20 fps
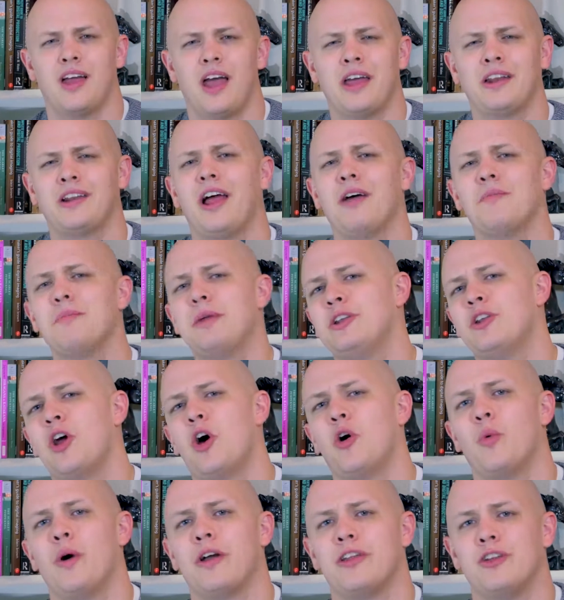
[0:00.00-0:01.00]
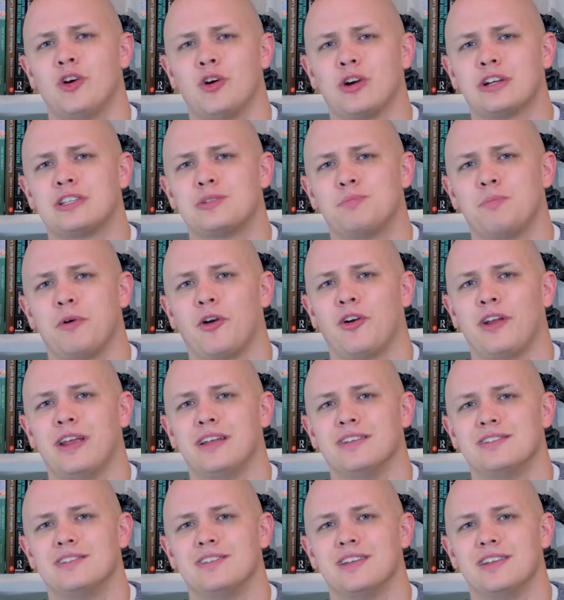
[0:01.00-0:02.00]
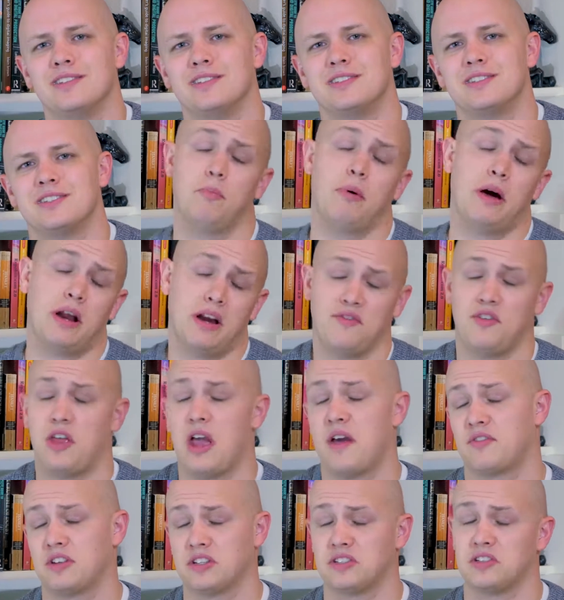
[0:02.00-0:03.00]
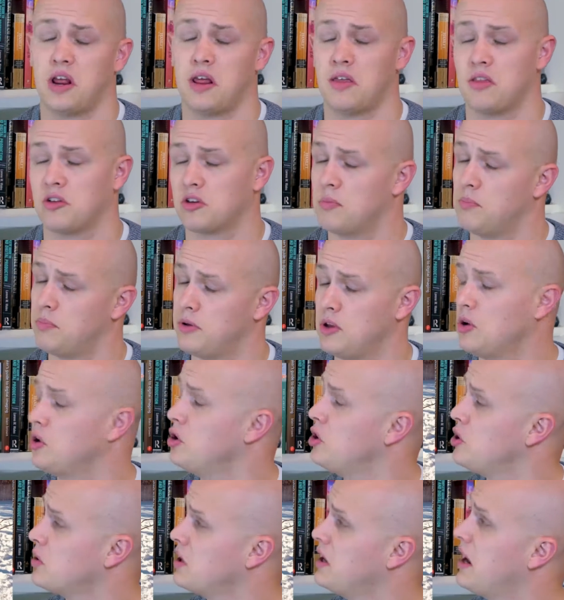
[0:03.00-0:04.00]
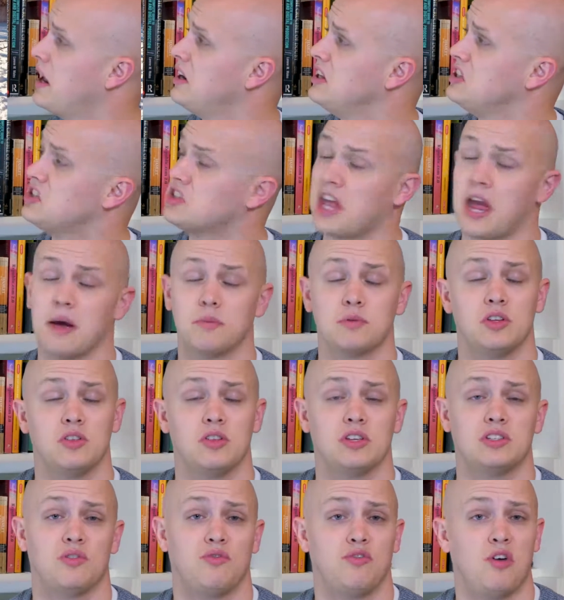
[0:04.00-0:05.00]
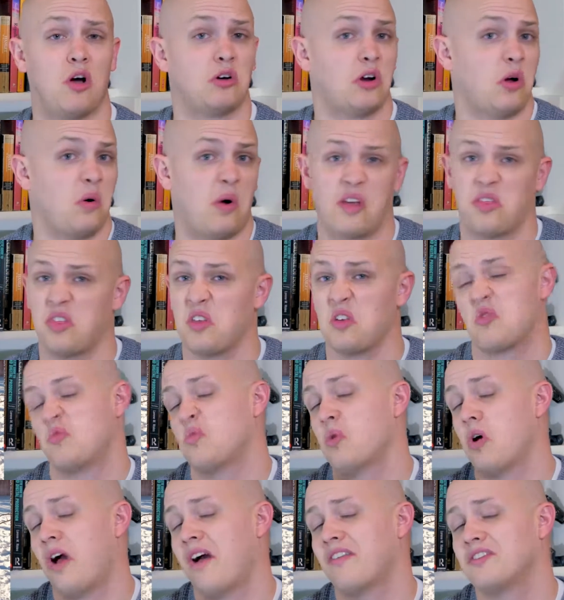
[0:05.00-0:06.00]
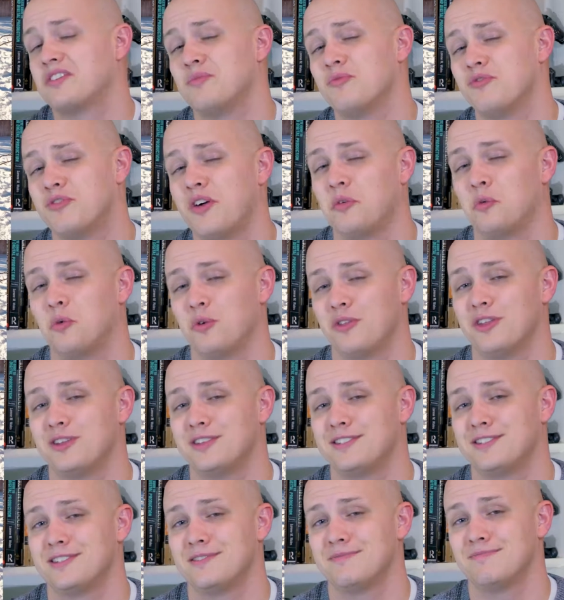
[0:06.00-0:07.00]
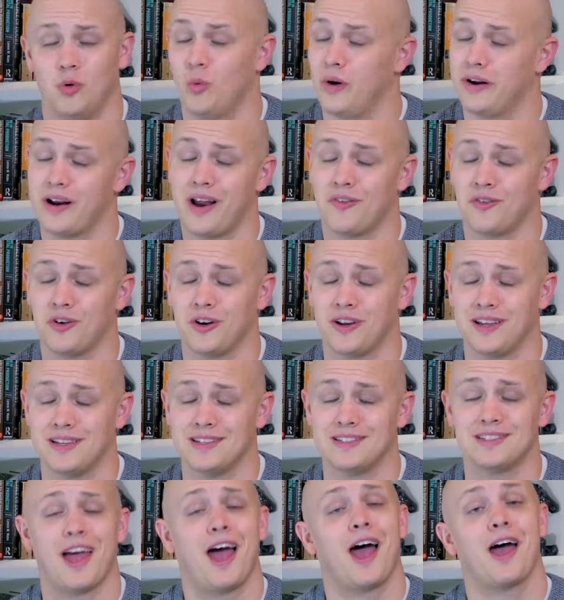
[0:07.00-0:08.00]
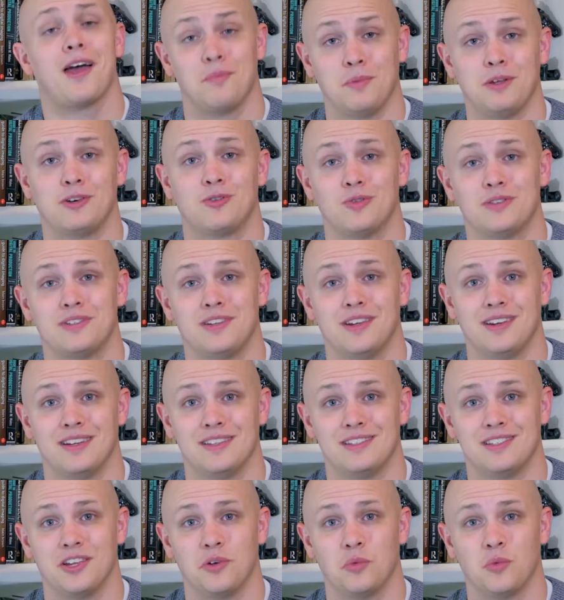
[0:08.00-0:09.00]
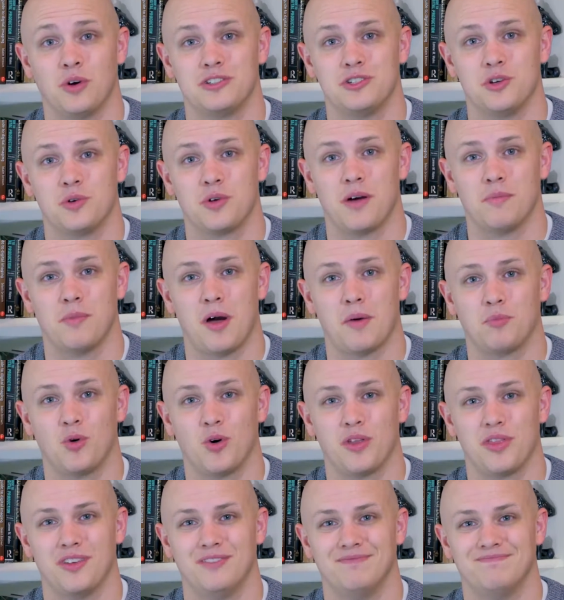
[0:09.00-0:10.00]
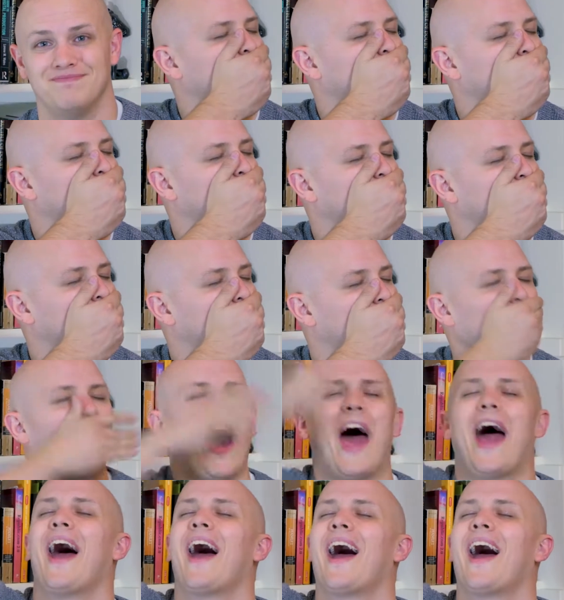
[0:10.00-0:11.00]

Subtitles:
And let me know what your experience is. But if you have to stay on the computer, you can at least caption this photo. I think we'll have some fun with this. Whatever it is, I'm interested in seeing what you come up with. Mwah!